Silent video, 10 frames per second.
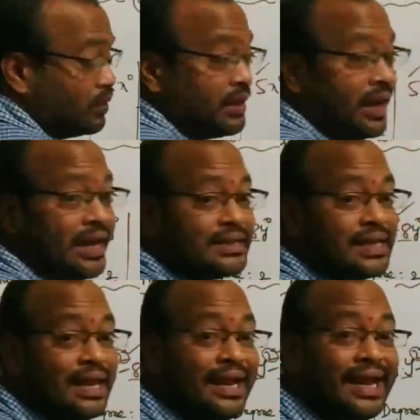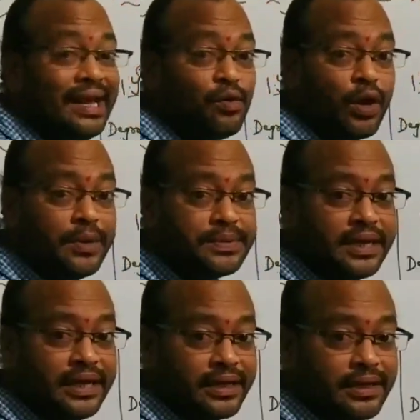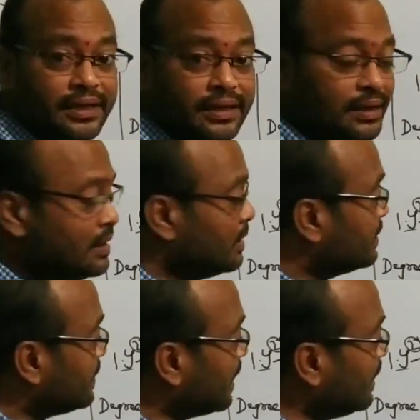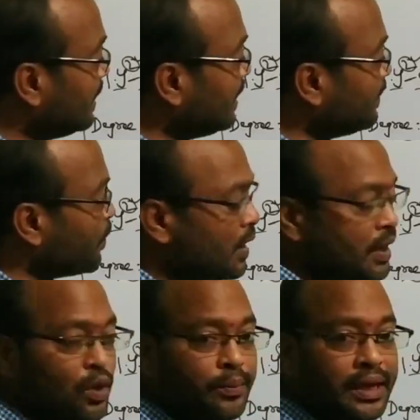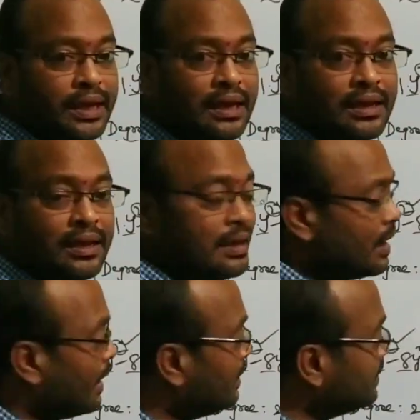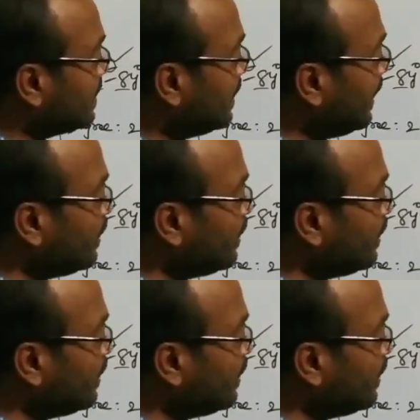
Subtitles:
3 is the leading coefficient here. Second degree polynomial and the leading